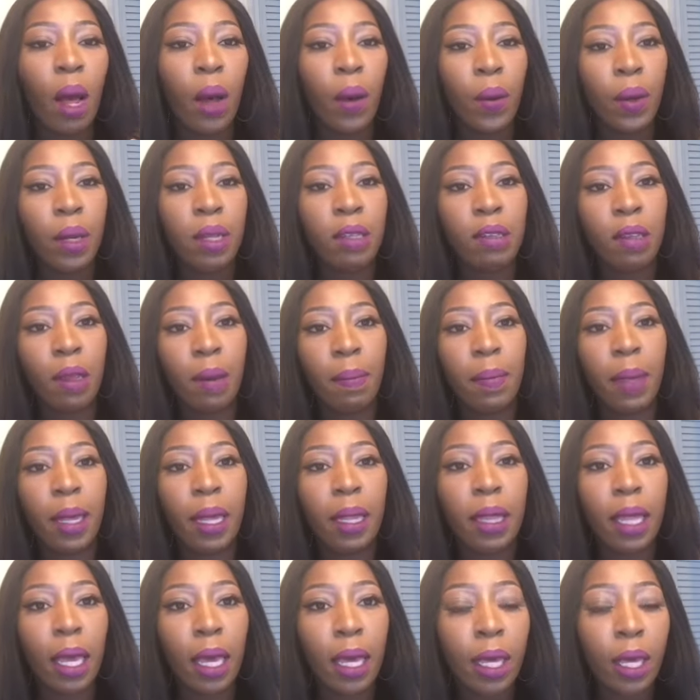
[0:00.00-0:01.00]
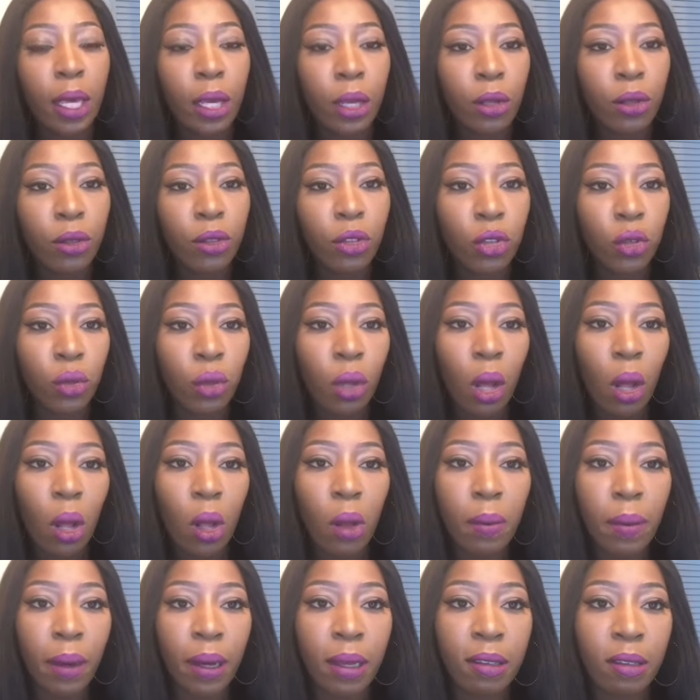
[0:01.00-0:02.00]
I want to say a big thank you to
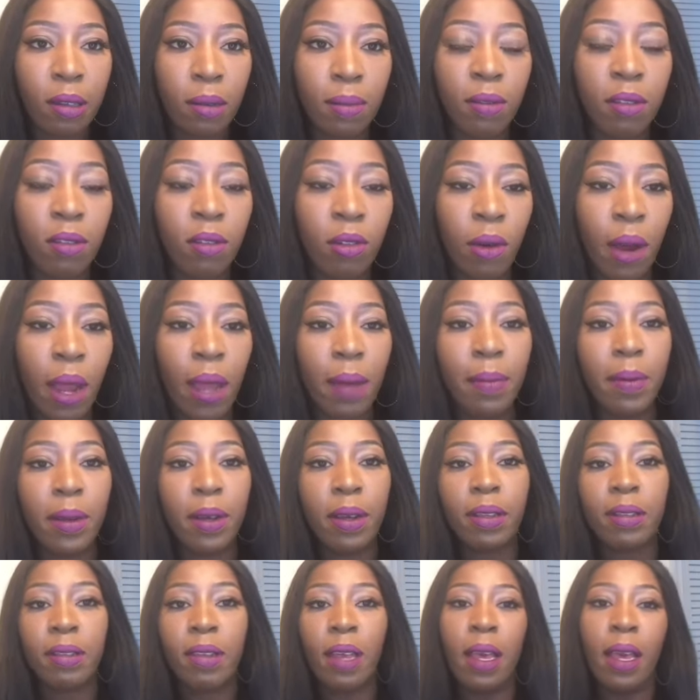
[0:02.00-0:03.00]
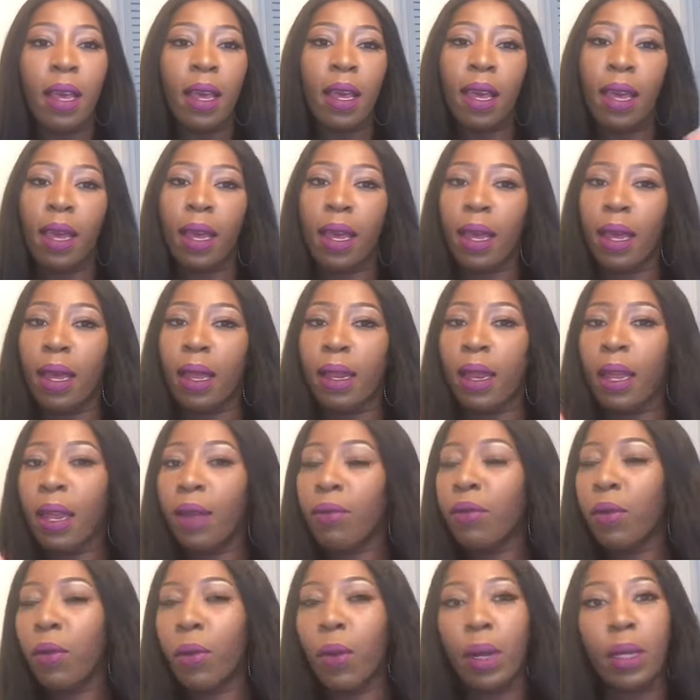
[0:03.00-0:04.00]
all my subscribers and
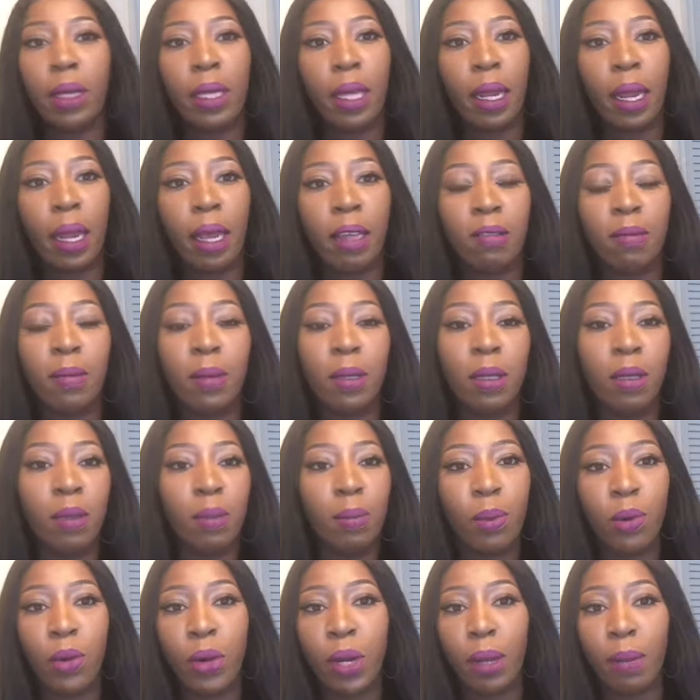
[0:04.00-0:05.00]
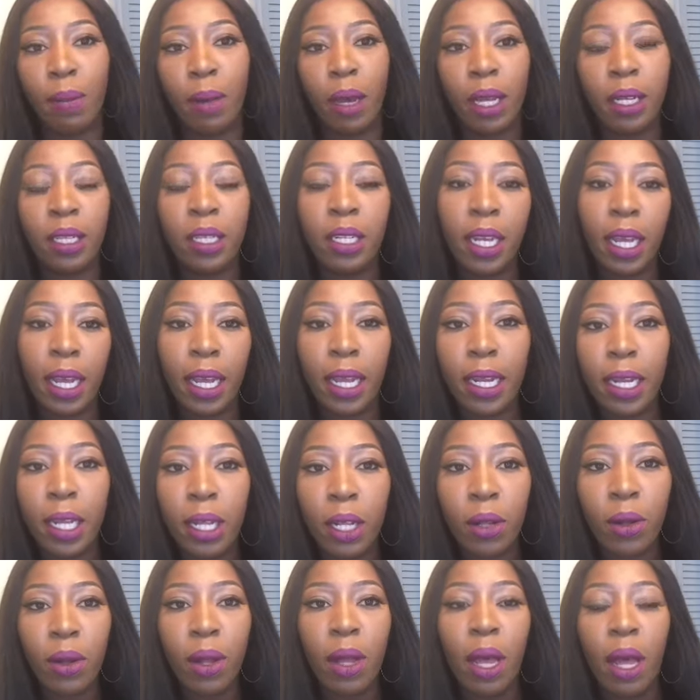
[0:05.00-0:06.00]
everyone that has been supporting my
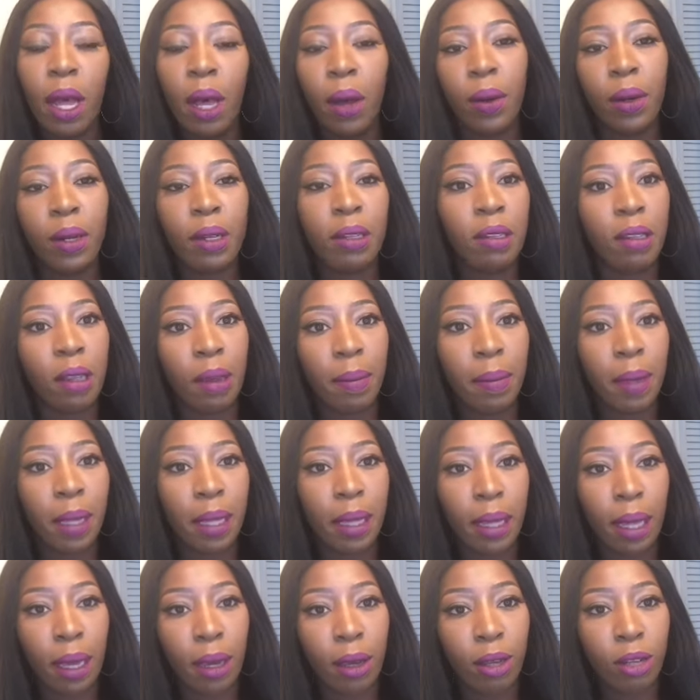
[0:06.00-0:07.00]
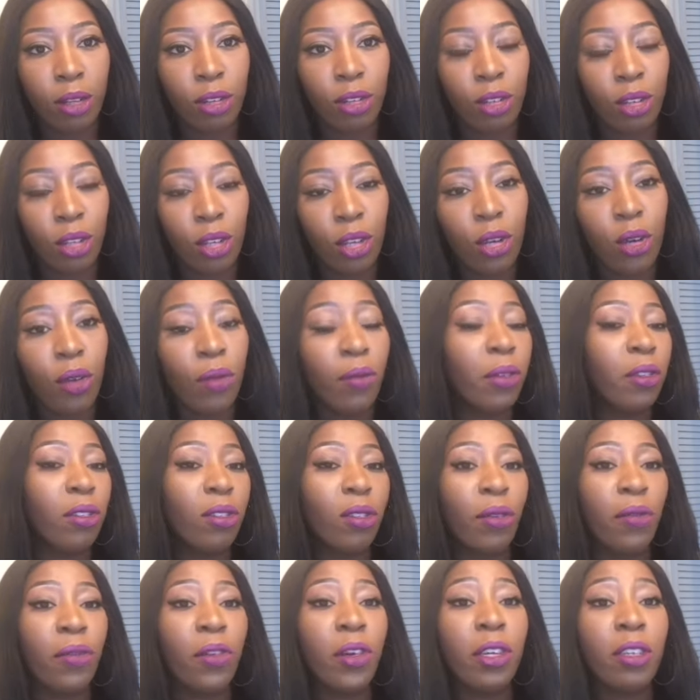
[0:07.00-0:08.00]
channel. I want to say a big thank you to you. If
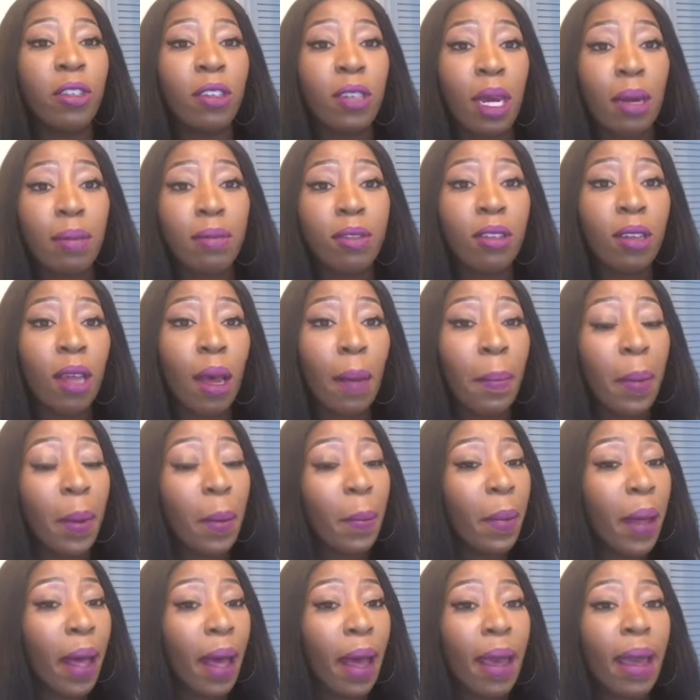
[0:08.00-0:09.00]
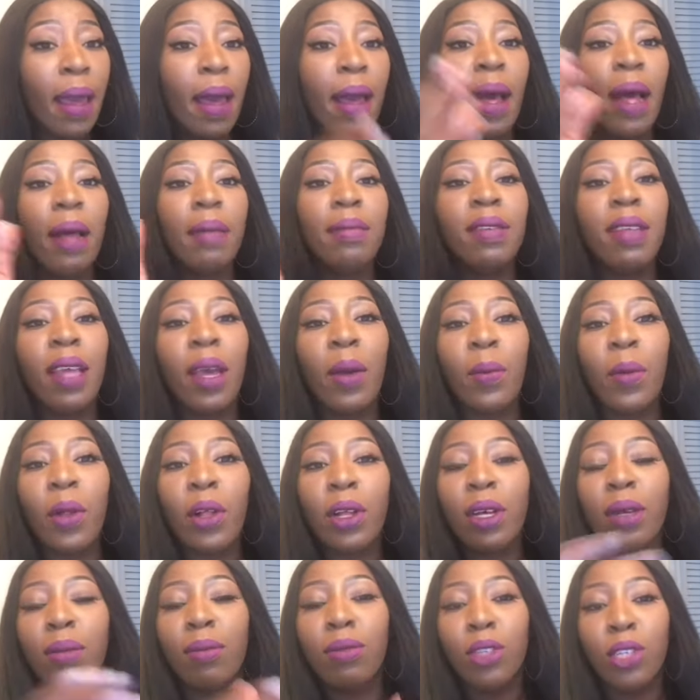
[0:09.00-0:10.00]
it's your first time stopping by, I'm saying
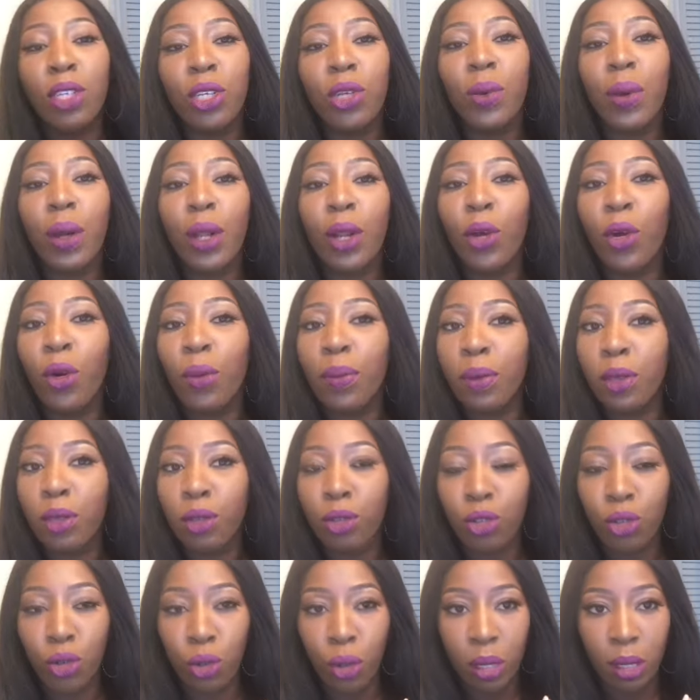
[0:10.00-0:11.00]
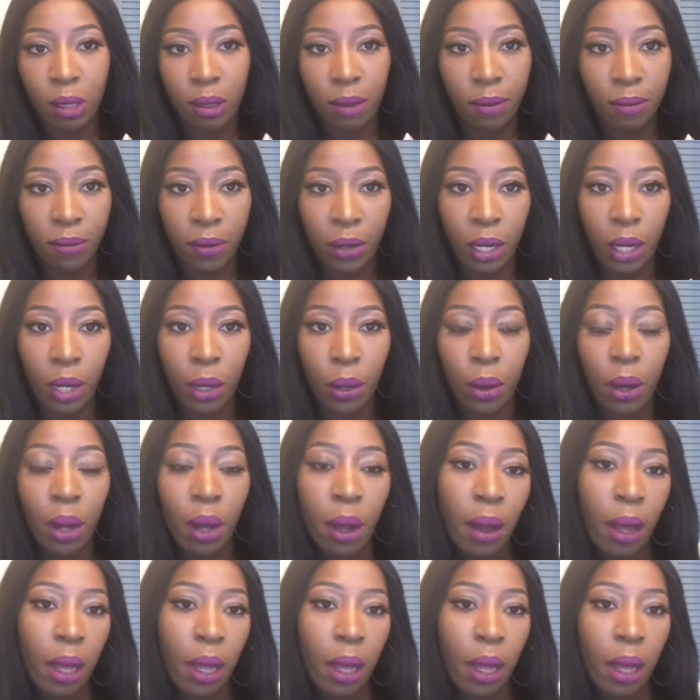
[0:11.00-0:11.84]
welcome to you and hope you enjoy this video.